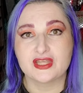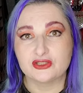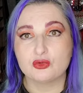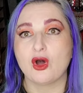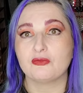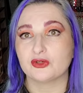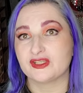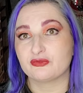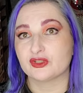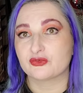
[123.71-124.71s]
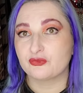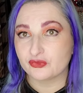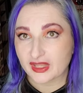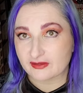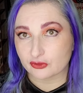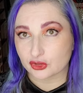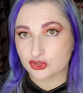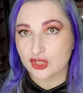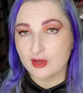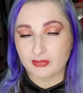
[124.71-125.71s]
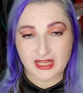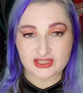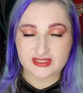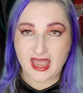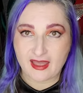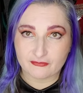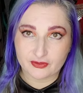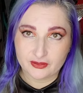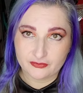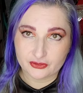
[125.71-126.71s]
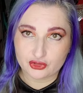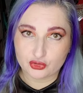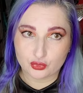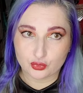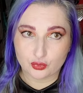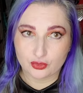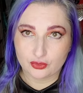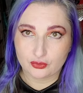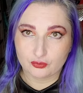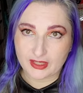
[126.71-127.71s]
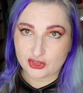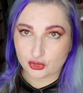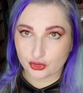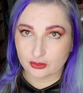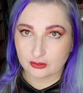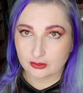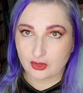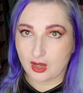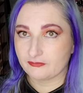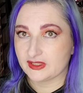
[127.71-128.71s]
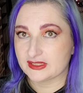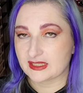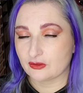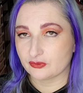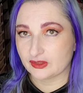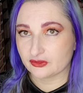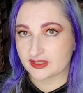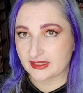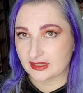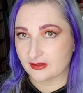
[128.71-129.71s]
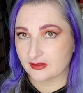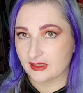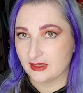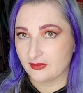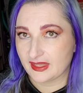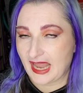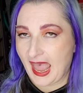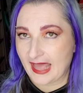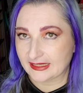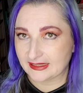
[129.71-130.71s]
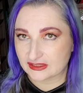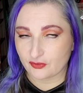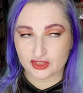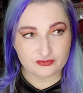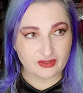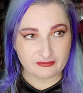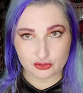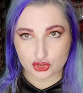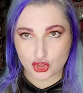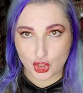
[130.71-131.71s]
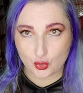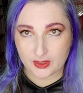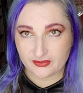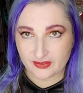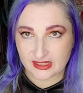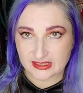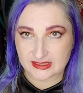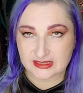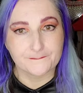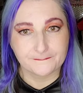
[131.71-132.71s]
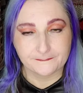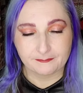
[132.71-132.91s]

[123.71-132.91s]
So they do offer different flavors, but I just have the two regular coffees. I don't think there's anything added as far as flavors go in these.